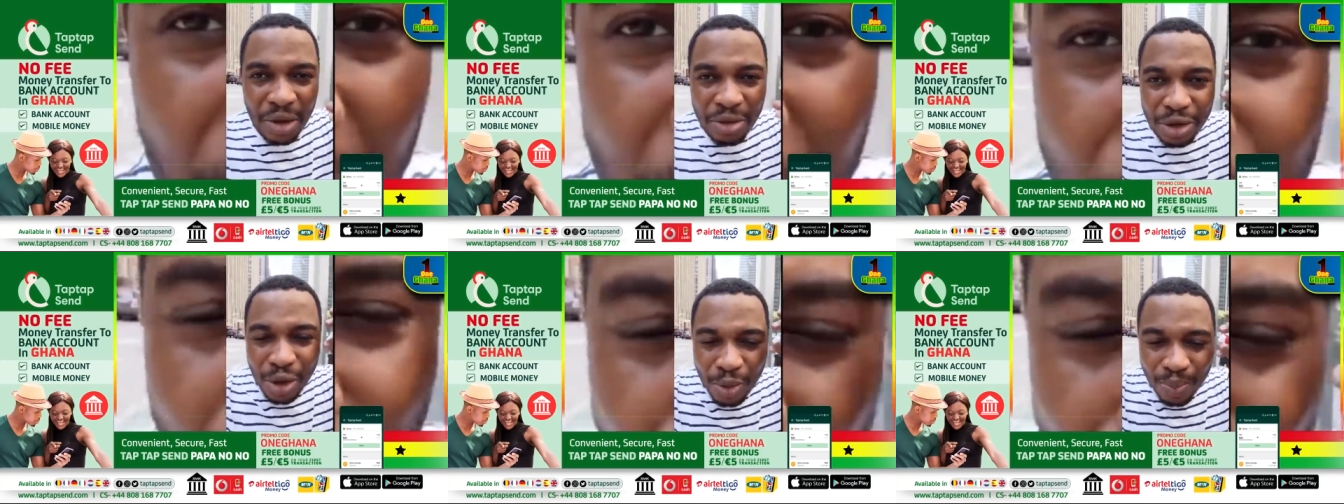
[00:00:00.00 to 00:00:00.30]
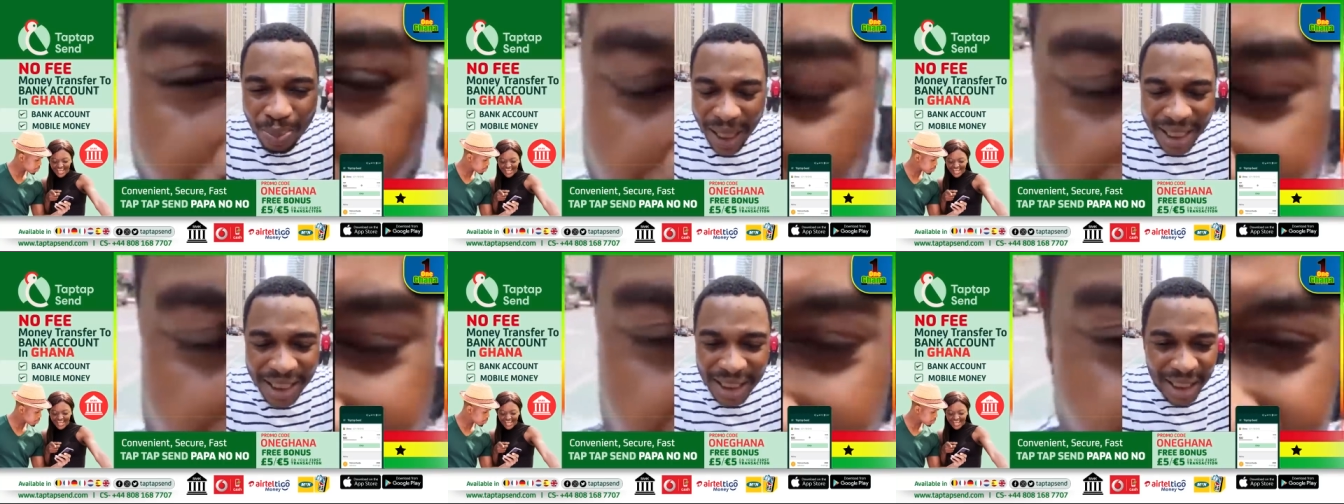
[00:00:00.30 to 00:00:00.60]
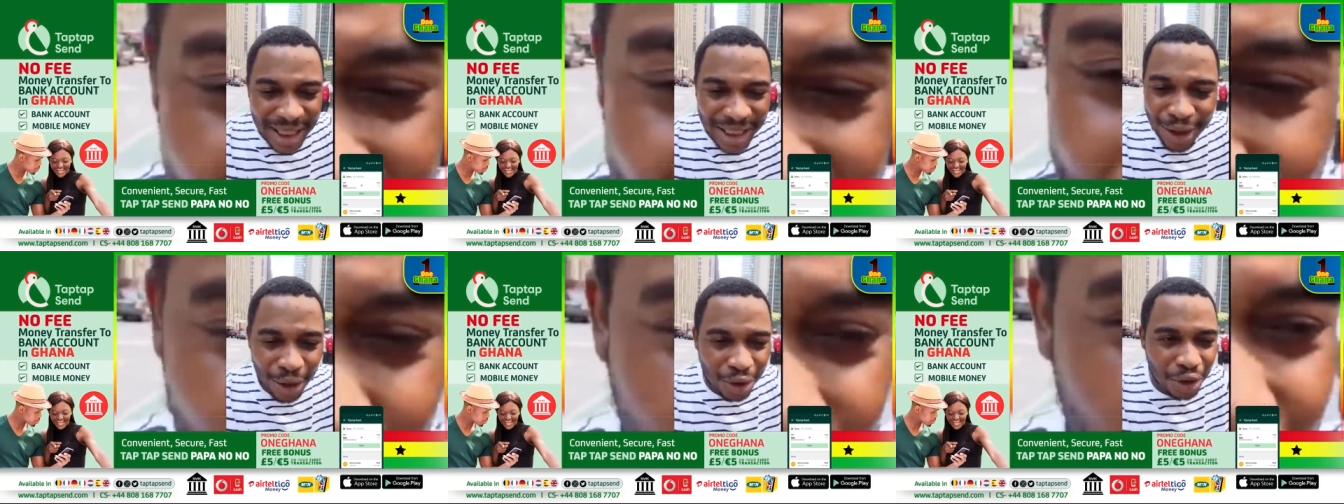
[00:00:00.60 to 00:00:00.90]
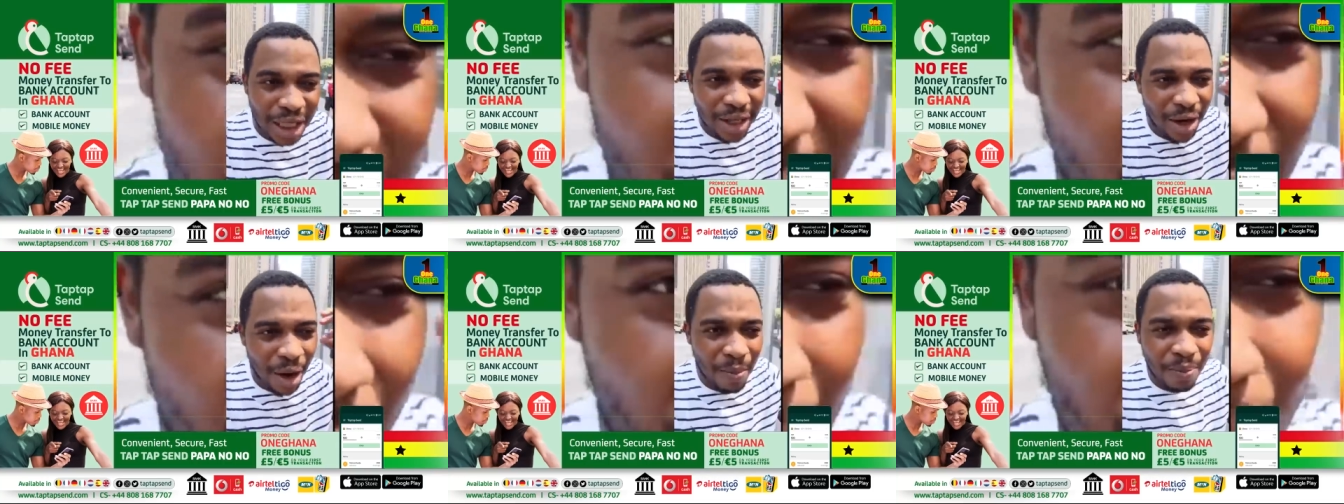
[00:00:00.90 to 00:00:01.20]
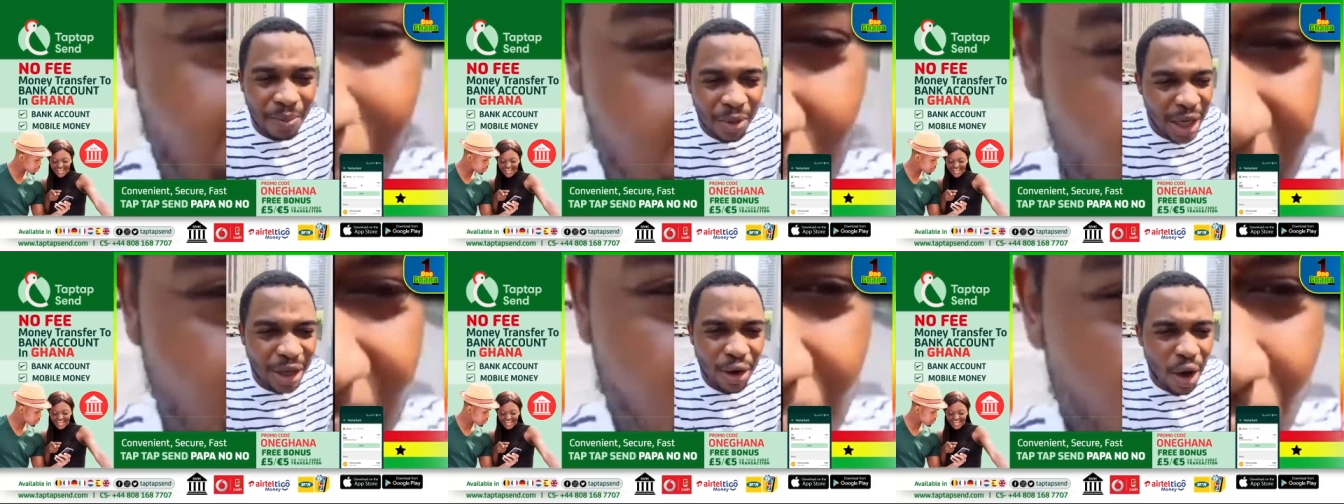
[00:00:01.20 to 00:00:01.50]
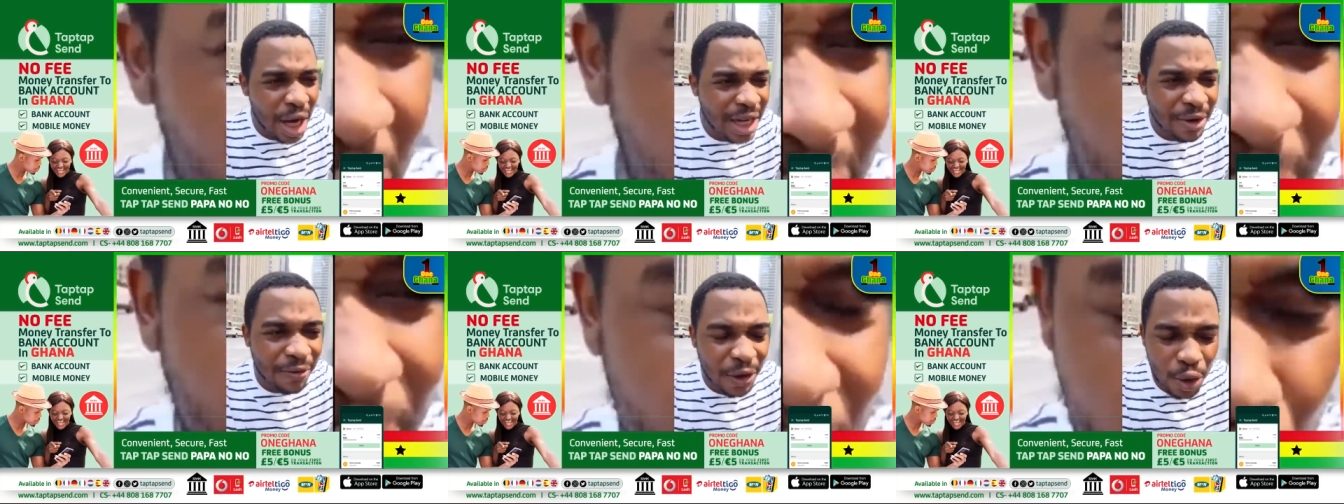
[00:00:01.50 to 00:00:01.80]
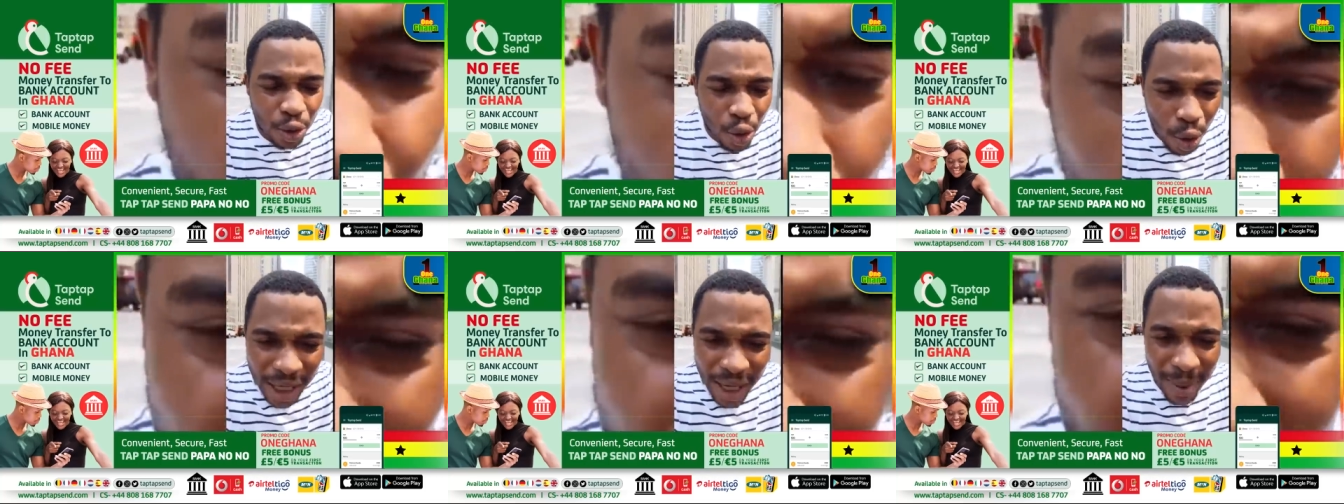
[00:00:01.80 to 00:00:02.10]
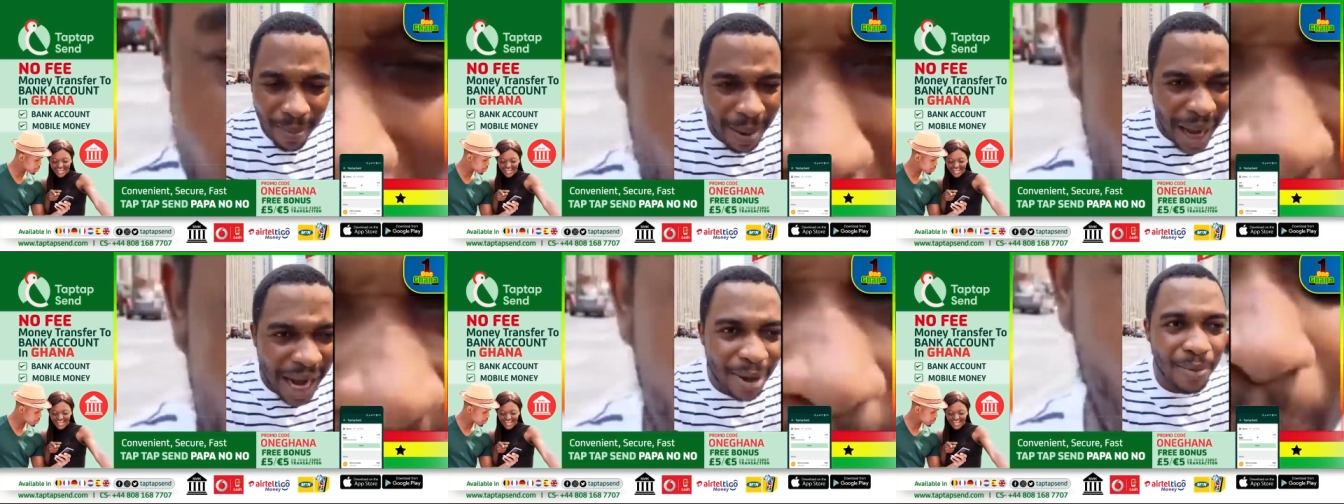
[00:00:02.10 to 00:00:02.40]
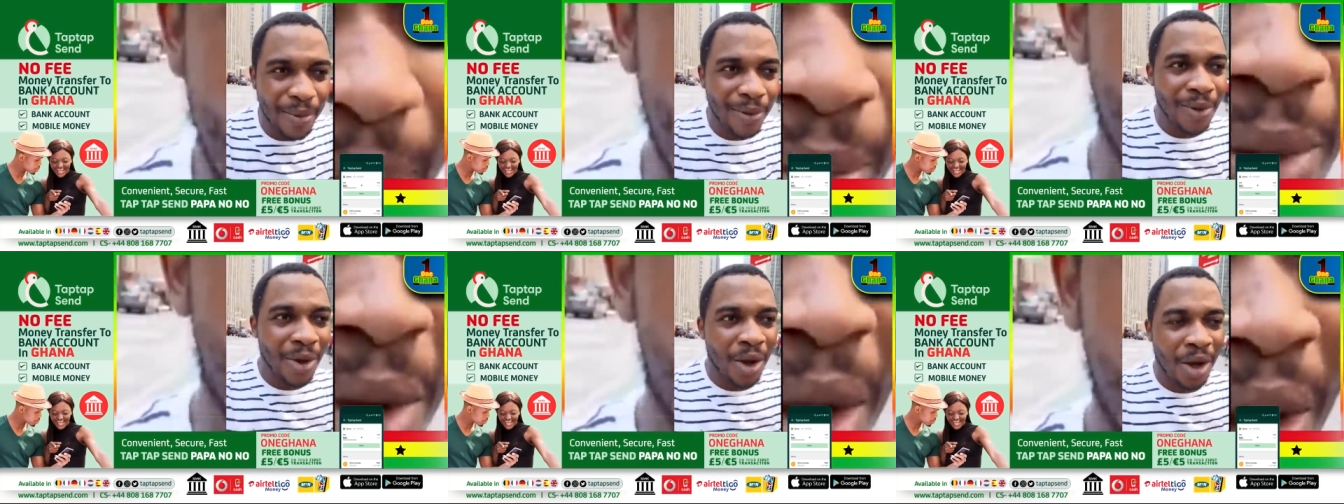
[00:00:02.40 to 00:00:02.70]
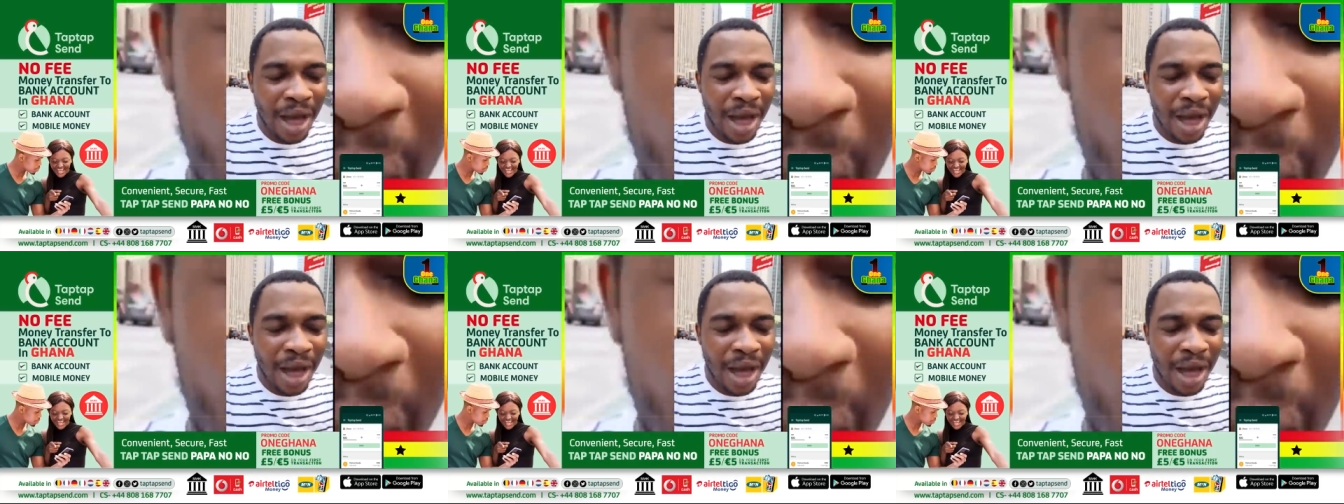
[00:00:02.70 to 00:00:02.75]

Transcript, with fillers: superstitious they don't even know the Bible